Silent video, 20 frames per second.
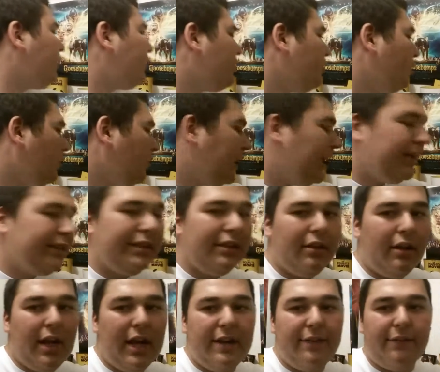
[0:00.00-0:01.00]
Thor has a
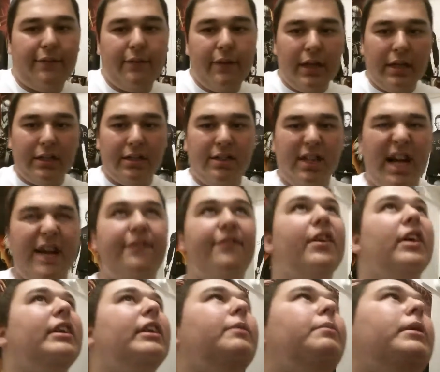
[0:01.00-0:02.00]
life, and his
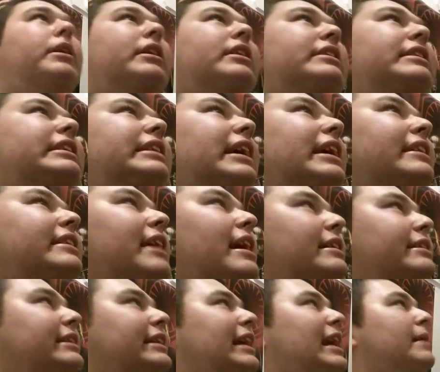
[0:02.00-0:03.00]
life ended because his head
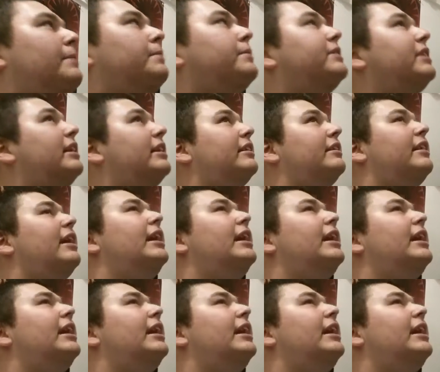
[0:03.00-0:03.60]
got decapitated.